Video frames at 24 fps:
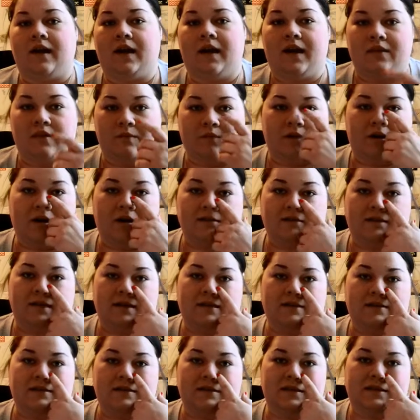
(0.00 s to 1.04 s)
in the
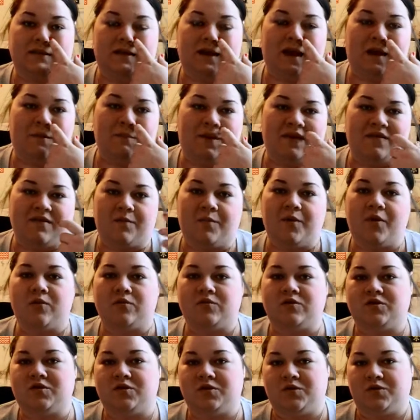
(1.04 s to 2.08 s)
process as
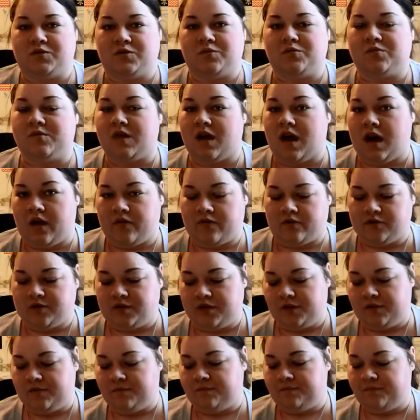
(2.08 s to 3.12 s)
opposed to the other
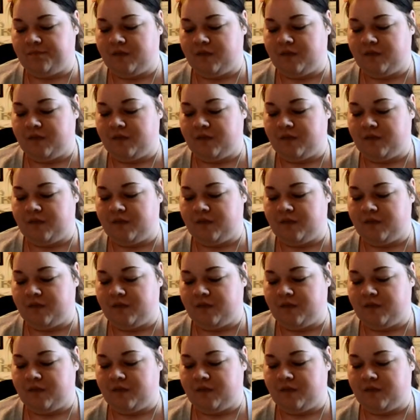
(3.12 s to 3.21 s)
two.